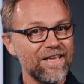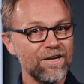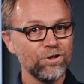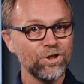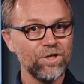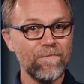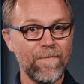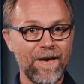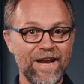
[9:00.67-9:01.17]

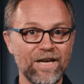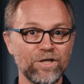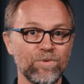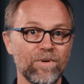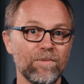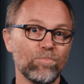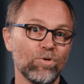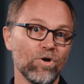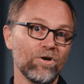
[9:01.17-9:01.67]
energy
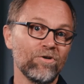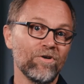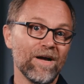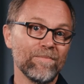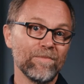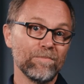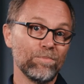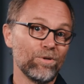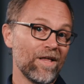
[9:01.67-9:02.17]
management
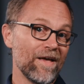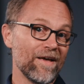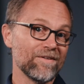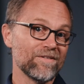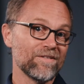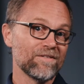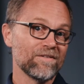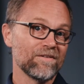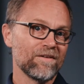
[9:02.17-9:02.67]
program in
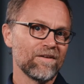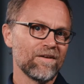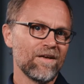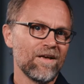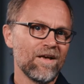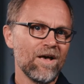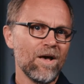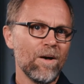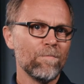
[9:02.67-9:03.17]
place.
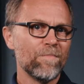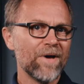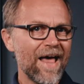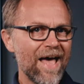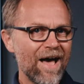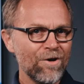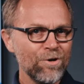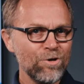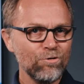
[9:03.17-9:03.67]
But
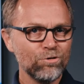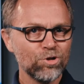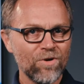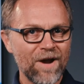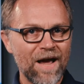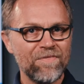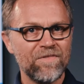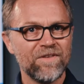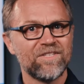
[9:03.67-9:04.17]
how do you
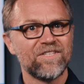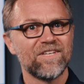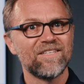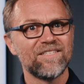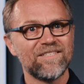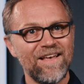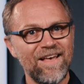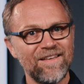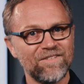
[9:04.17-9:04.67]
track the
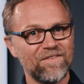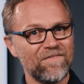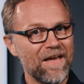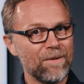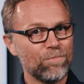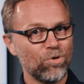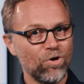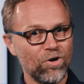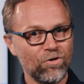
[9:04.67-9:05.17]
success of
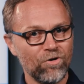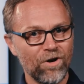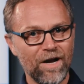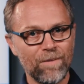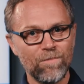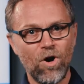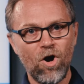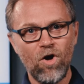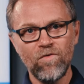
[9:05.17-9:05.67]
that
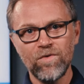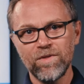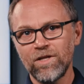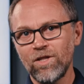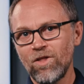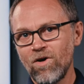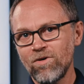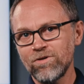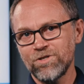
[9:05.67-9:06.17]
program over the
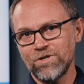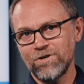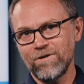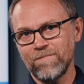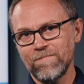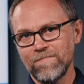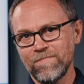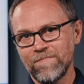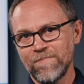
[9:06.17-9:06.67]
long
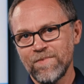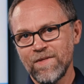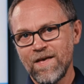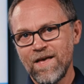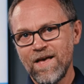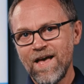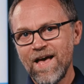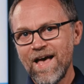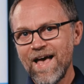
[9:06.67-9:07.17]
term?
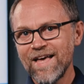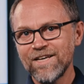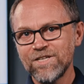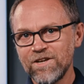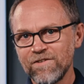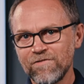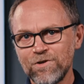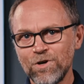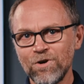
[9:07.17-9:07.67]
And
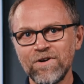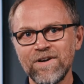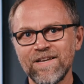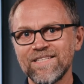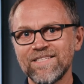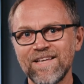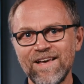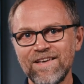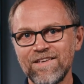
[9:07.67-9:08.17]
if you're an
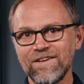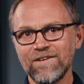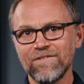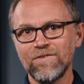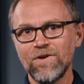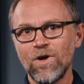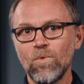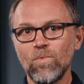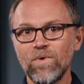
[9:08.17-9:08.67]

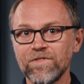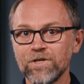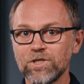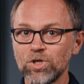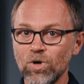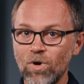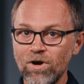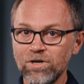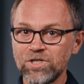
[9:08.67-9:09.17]
executive with a
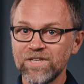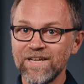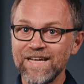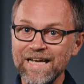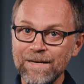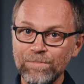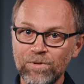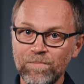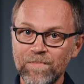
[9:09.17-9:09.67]
charge to
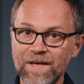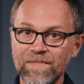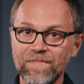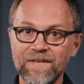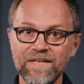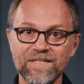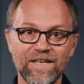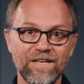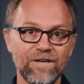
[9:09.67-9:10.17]
implement
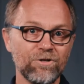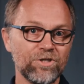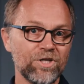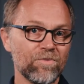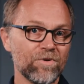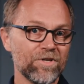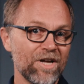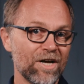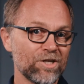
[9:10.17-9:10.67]
these energy
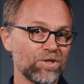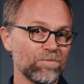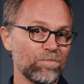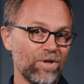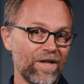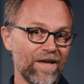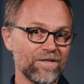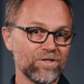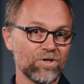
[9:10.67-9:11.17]
reduction
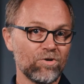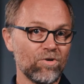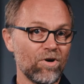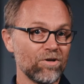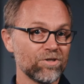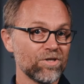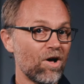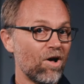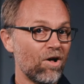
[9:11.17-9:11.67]
plans
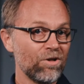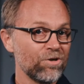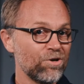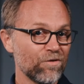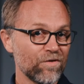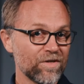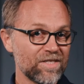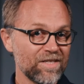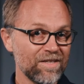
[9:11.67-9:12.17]
across all your
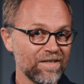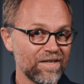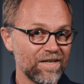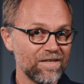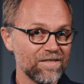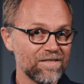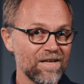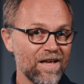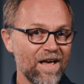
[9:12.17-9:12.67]

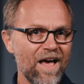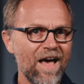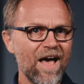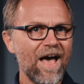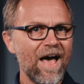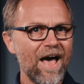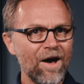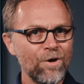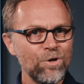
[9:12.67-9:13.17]
facilities,
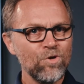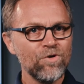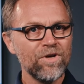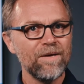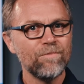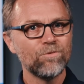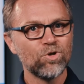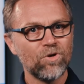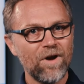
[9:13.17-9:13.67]
how do you
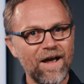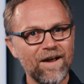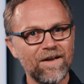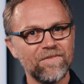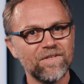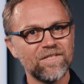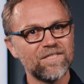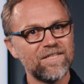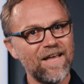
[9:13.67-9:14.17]
keep track of
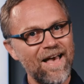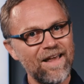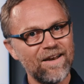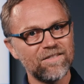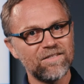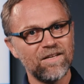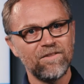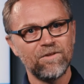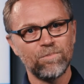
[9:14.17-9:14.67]
the
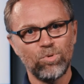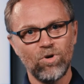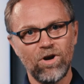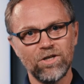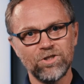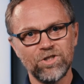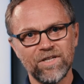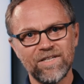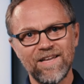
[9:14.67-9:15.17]
status of the
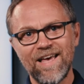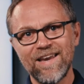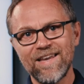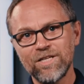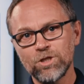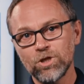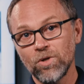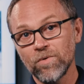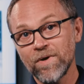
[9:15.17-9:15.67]
project at
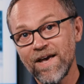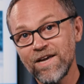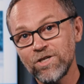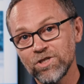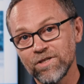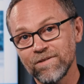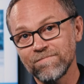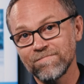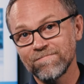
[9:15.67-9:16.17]
each
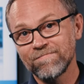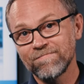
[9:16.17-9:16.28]
location?